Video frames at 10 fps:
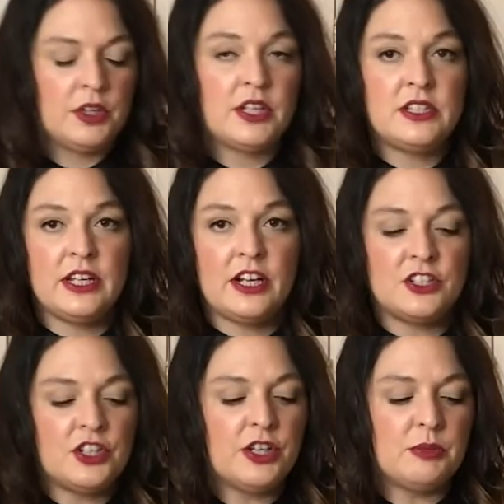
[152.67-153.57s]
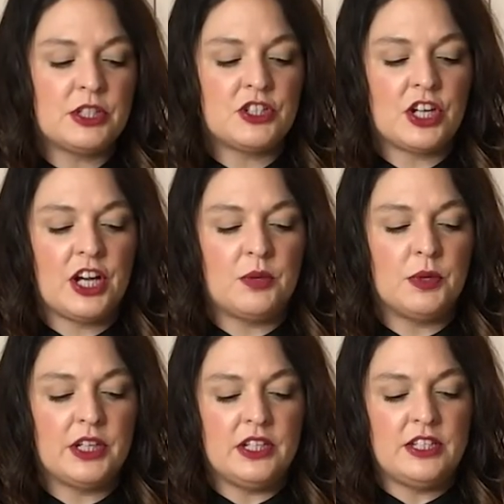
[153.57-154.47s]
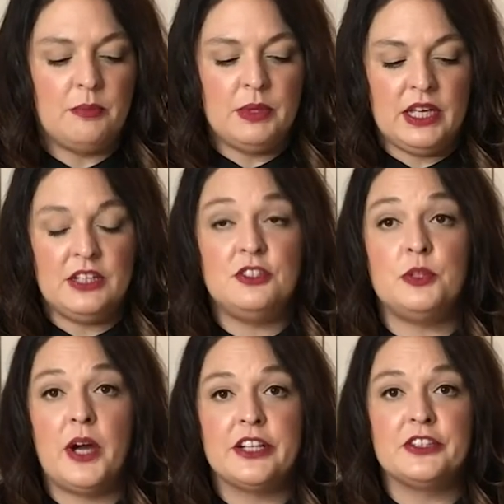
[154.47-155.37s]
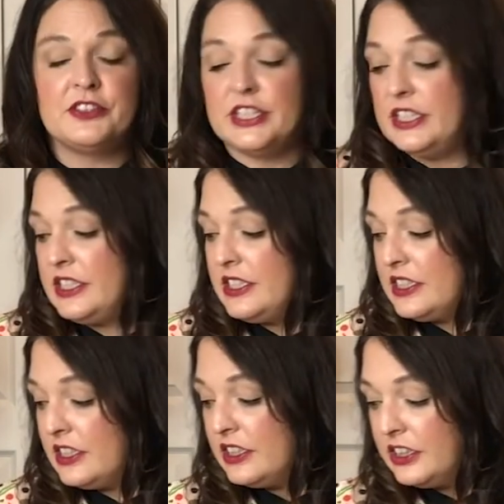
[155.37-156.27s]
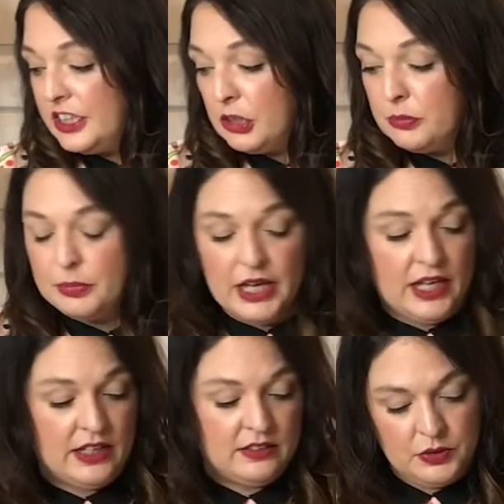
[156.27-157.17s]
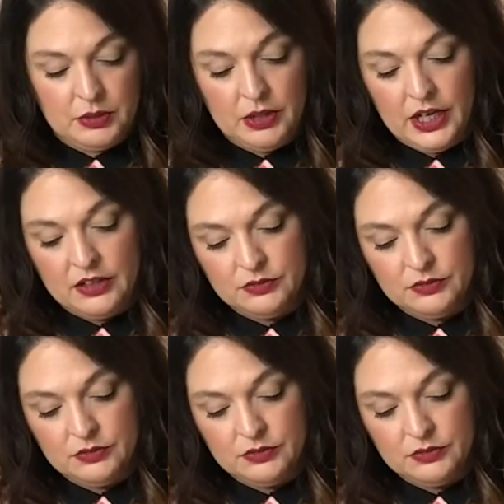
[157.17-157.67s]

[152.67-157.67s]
gonna take our sugar mixture and we're gonna dump it into our greased clear pan. So here we go.